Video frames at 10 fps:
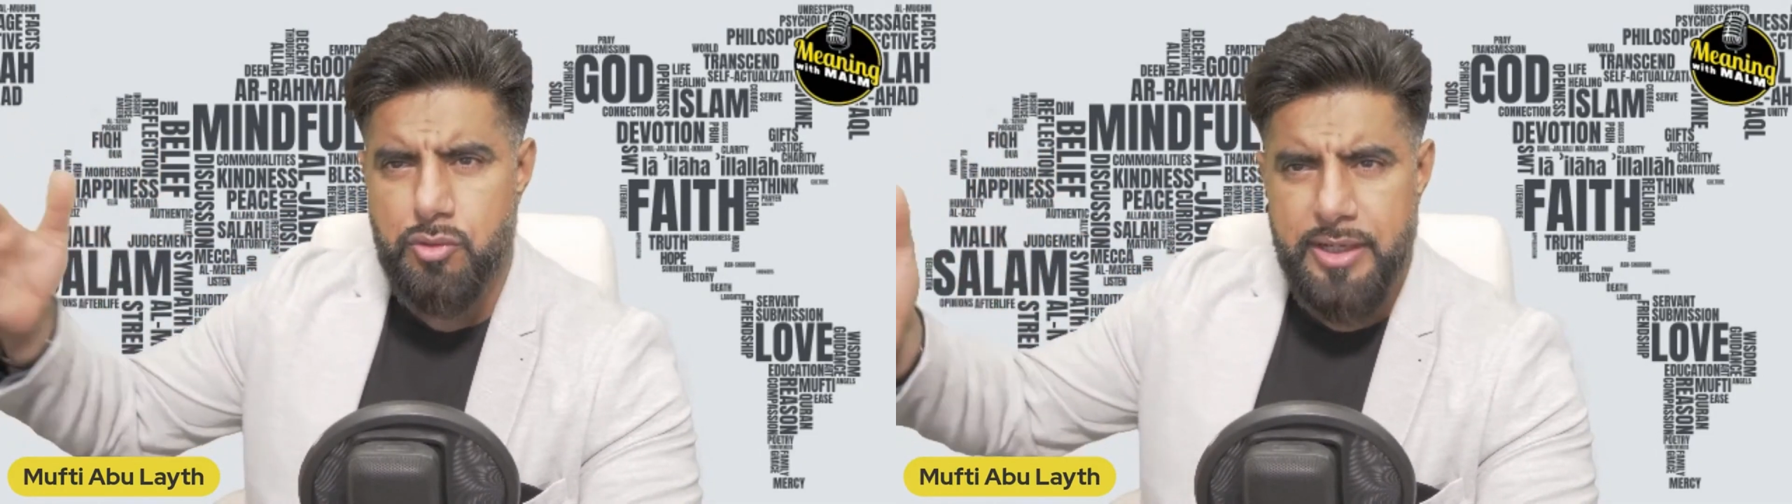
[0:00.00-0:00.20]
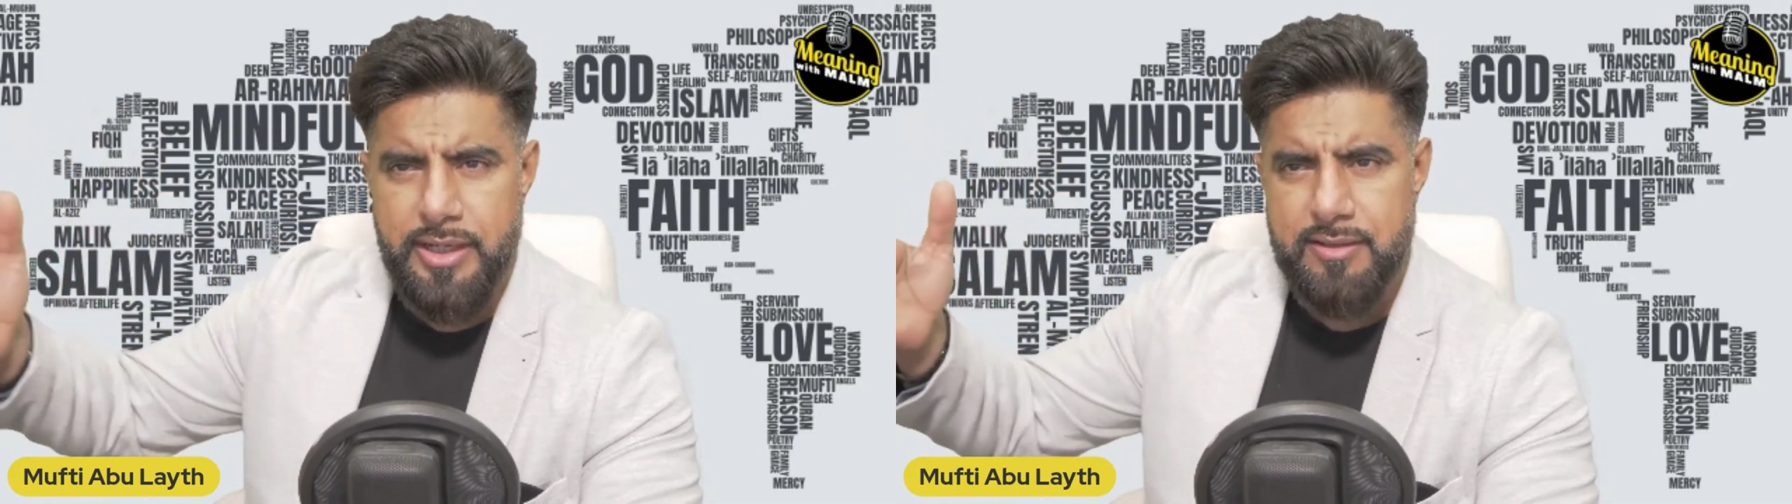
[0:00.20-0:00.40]

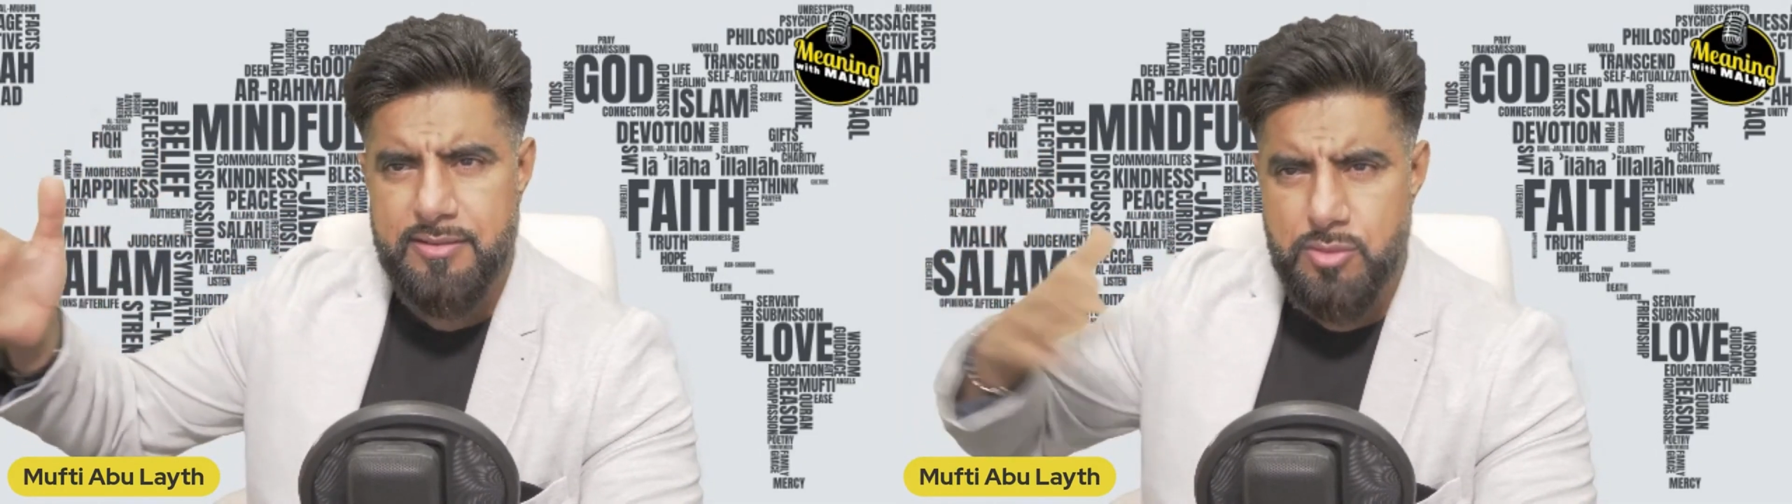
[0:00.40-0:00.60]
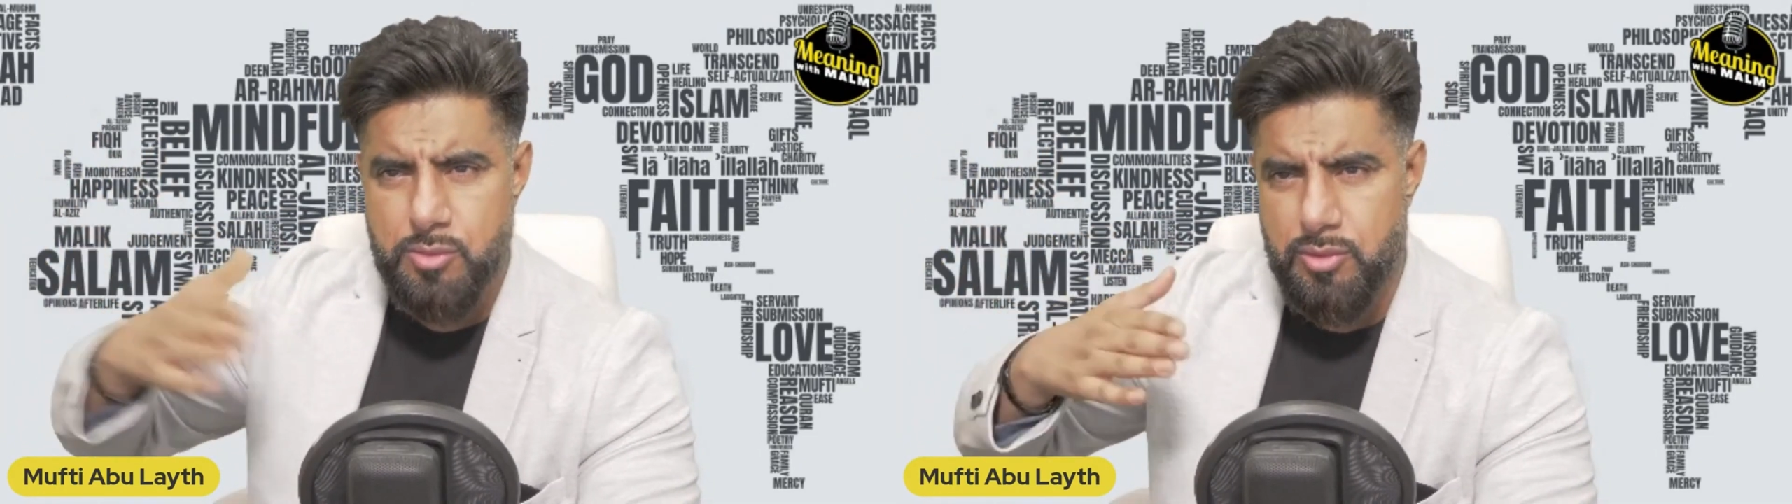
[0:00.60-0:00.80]
ring
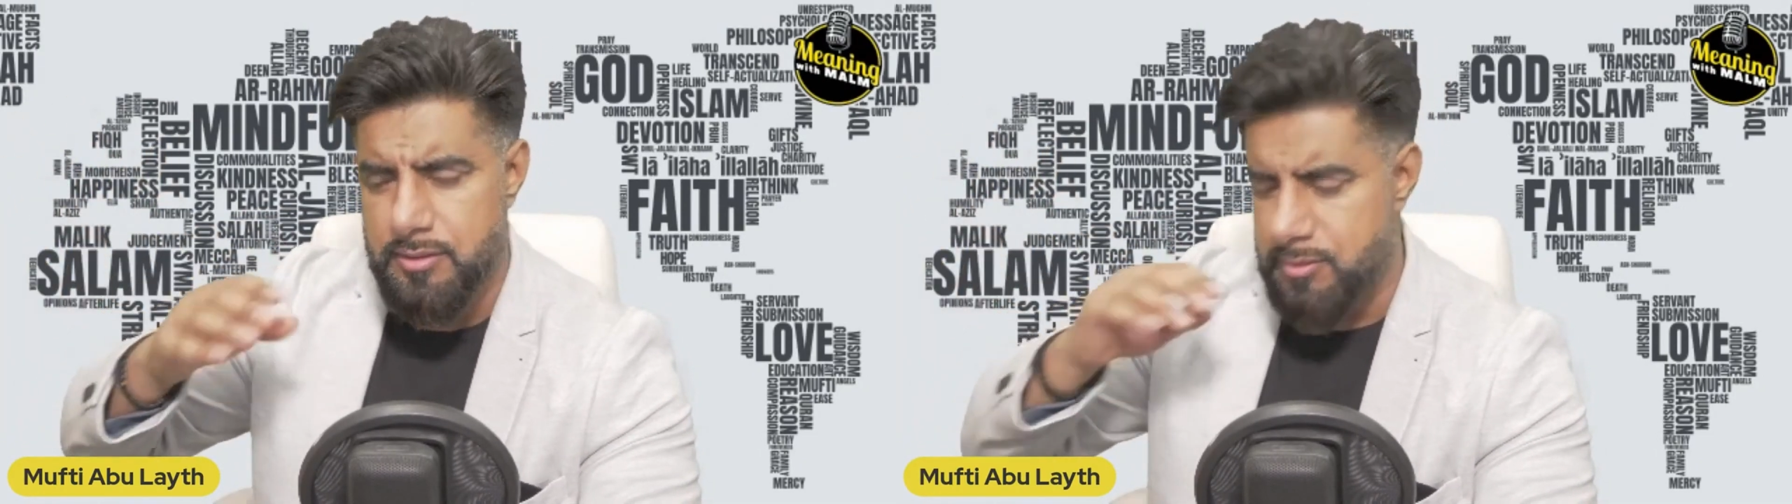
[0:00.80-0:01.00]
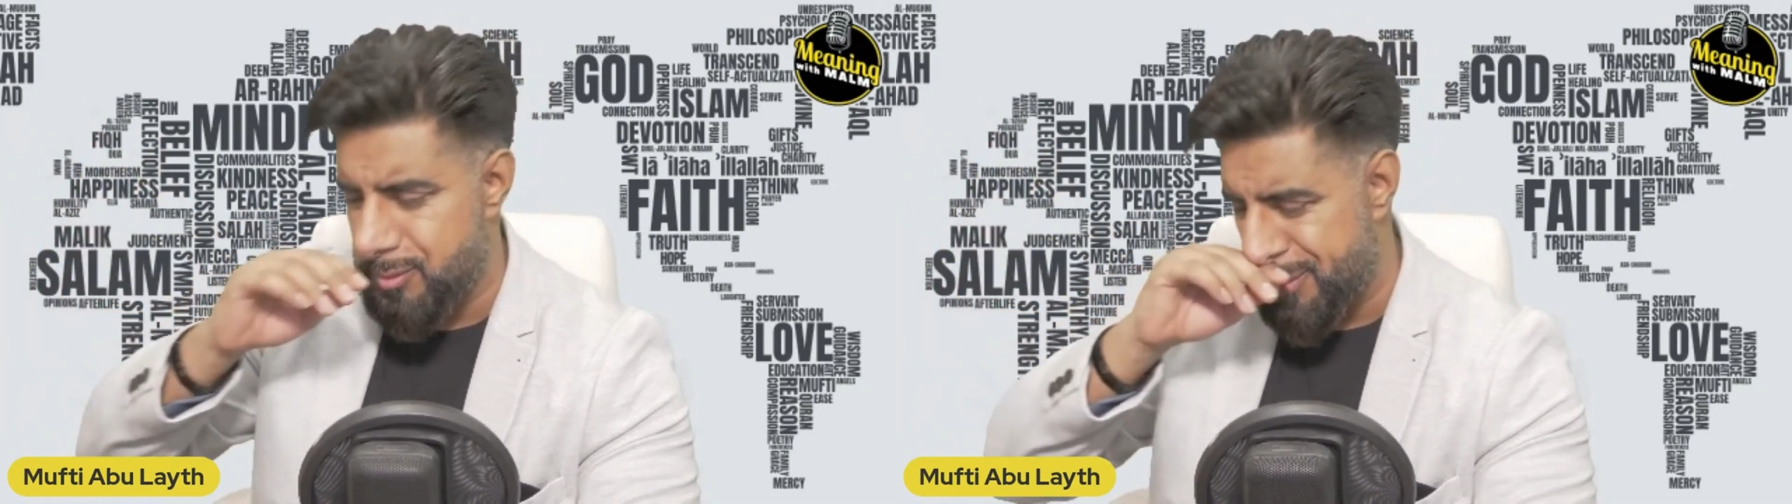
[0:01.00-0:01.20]

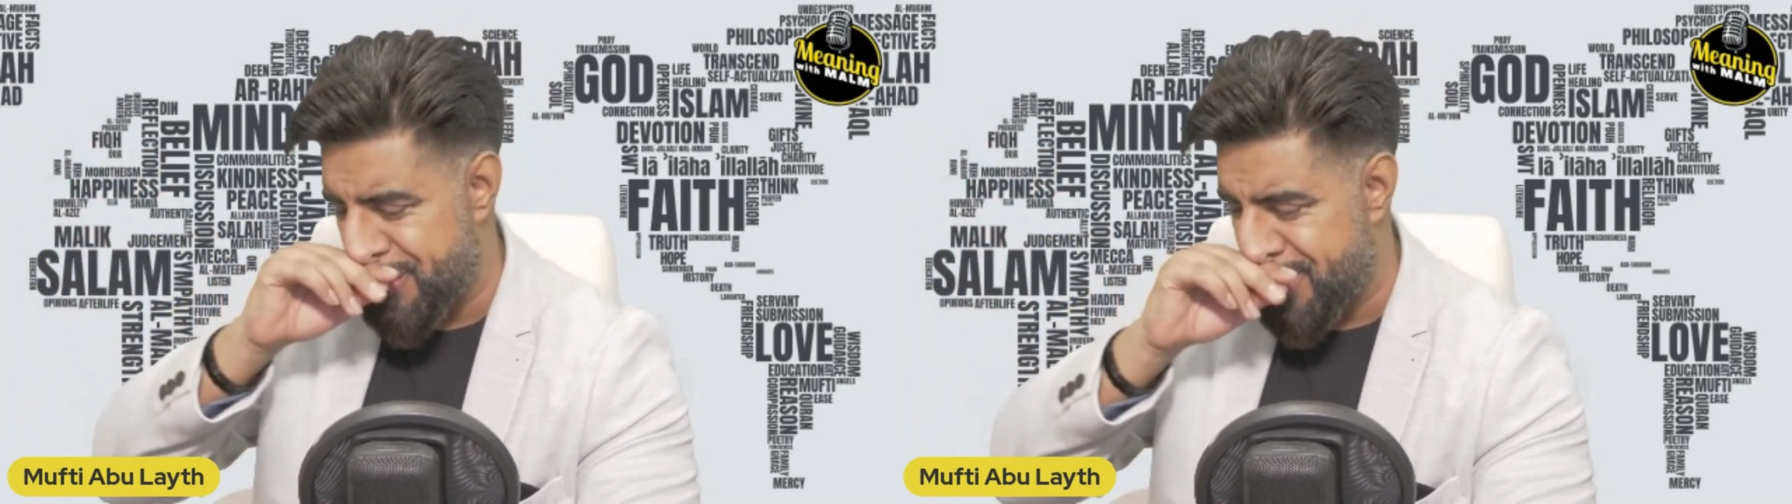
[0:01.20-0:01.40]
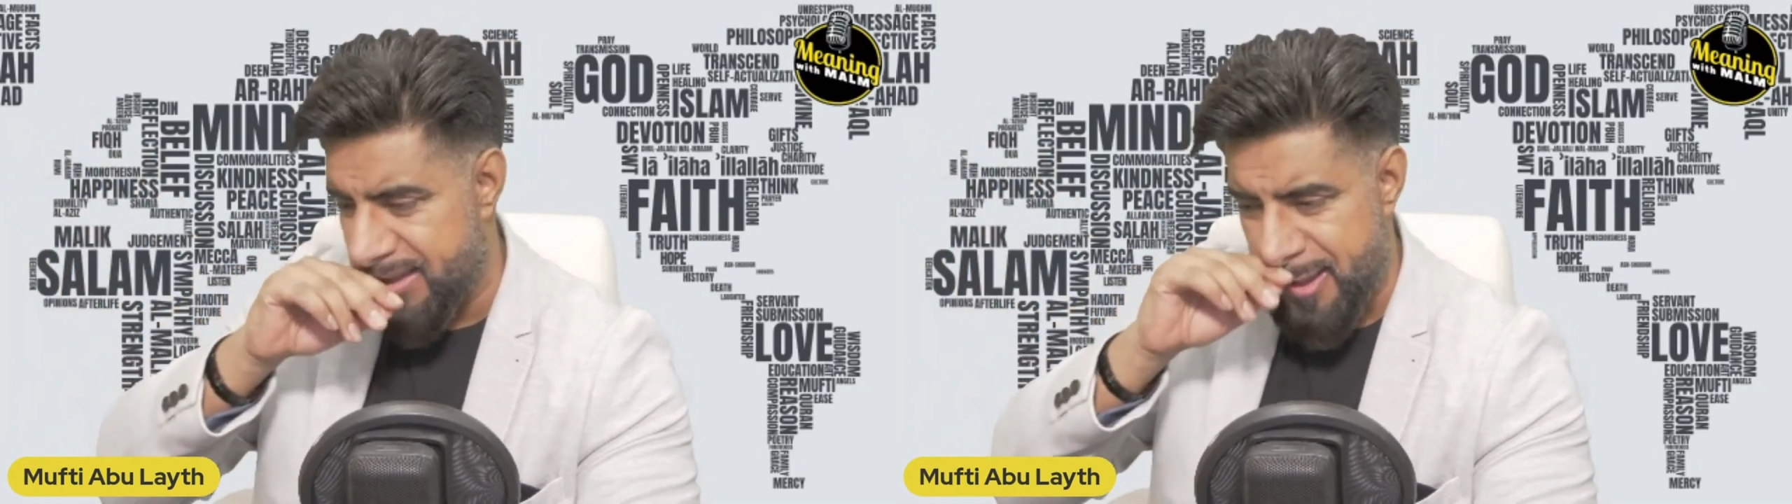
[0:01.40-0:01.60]
surahs or
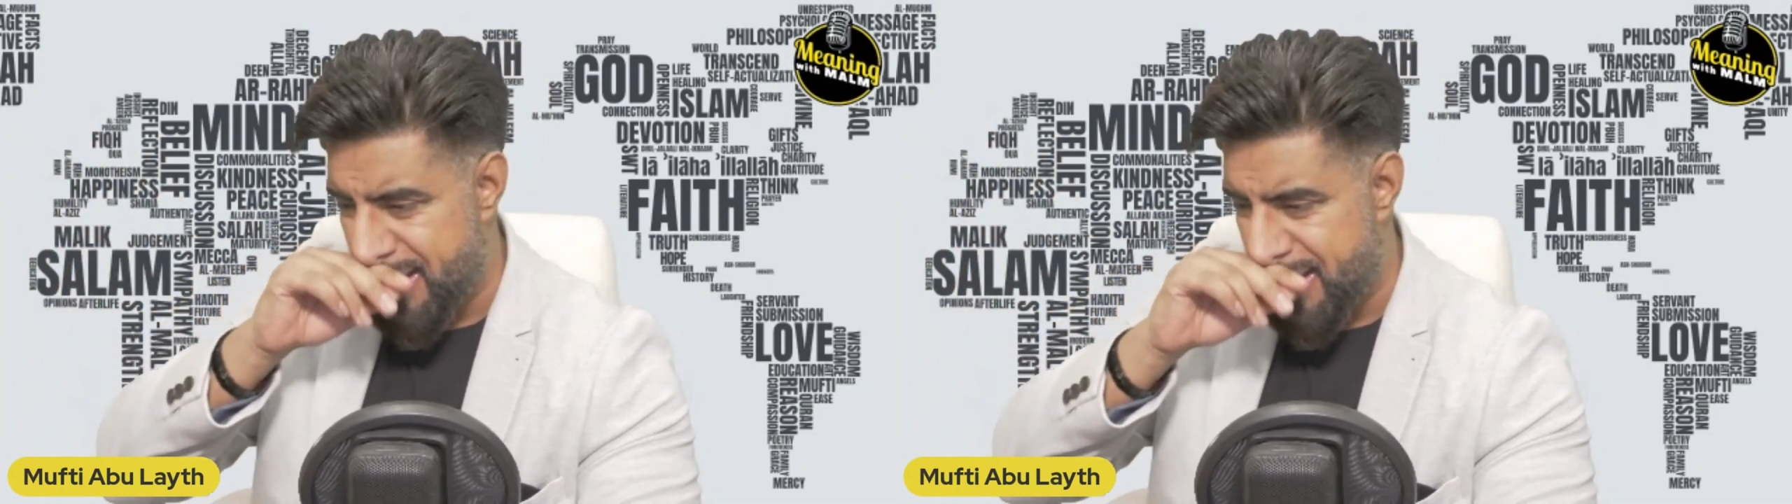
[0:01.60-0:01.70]
something.